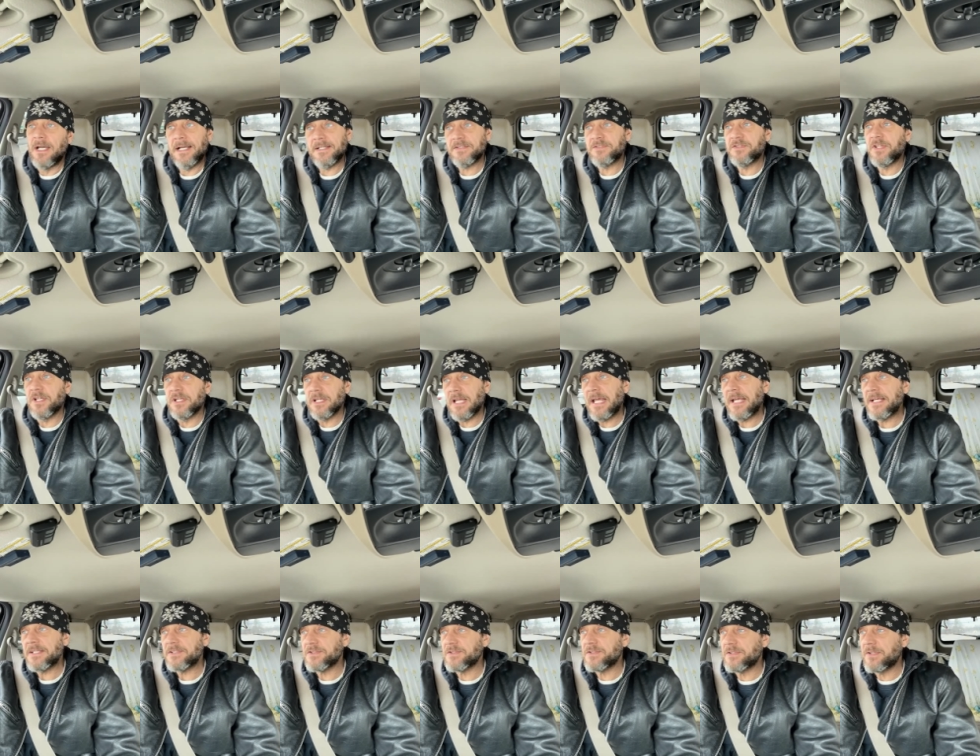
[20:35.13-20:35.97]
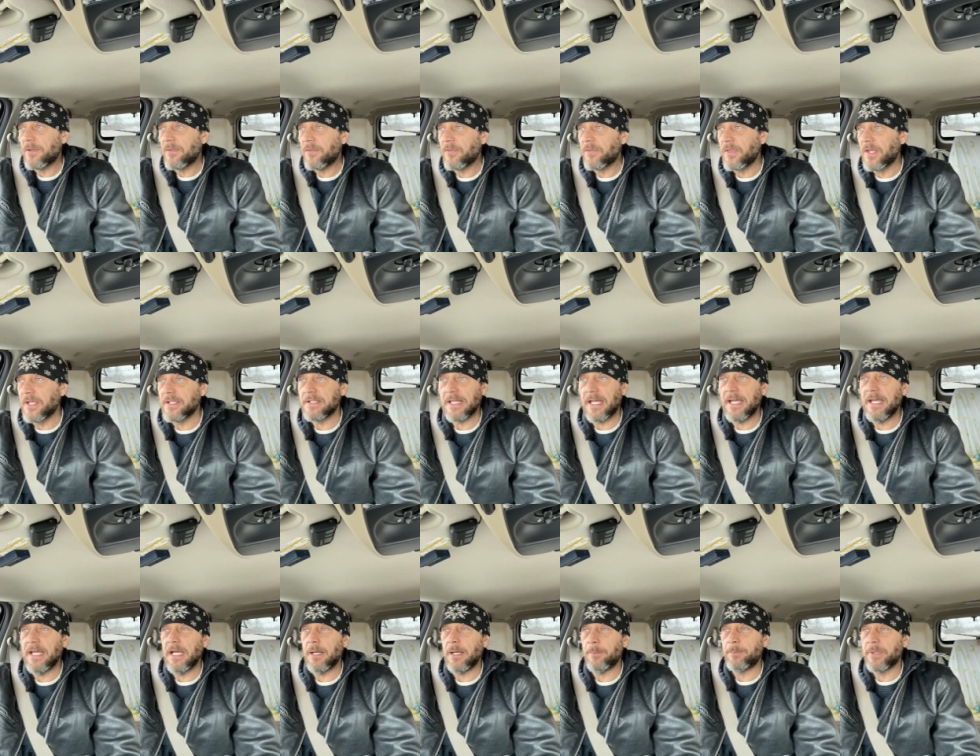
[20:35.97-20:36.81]
as the last thing
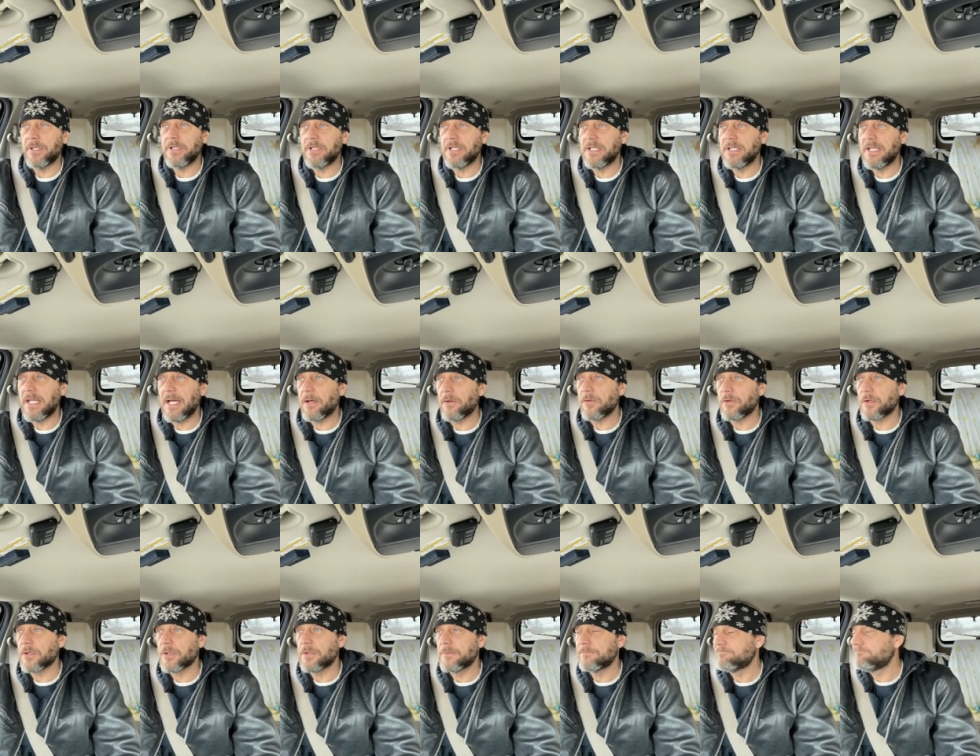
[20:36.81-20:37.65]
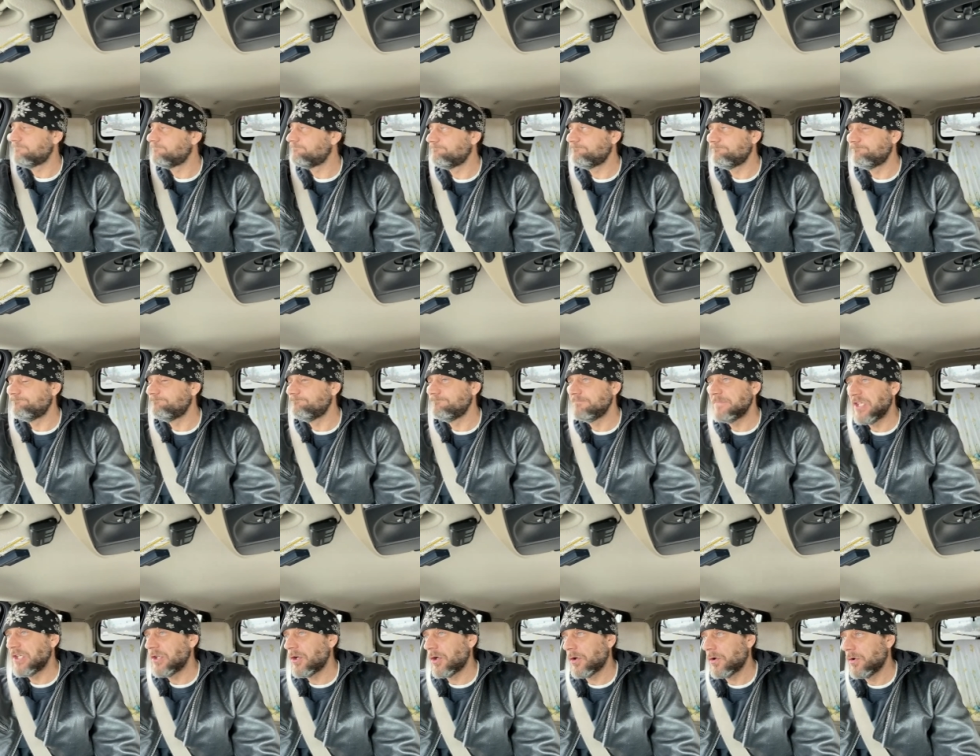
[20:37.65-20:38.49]
that happened. And now they're, you
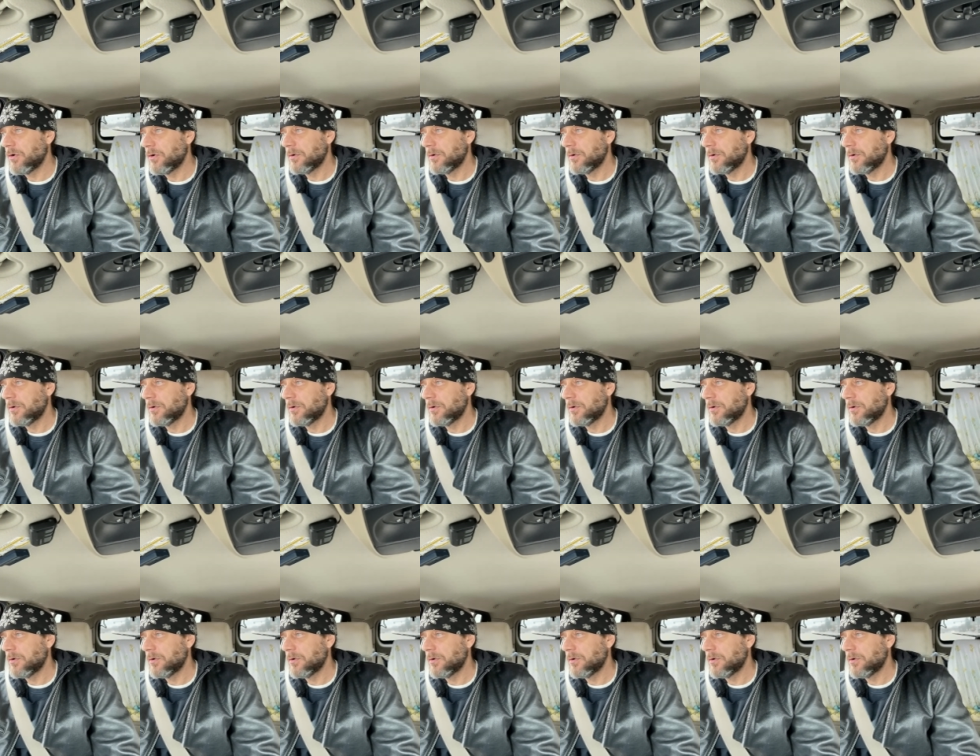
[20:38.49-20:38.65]
know,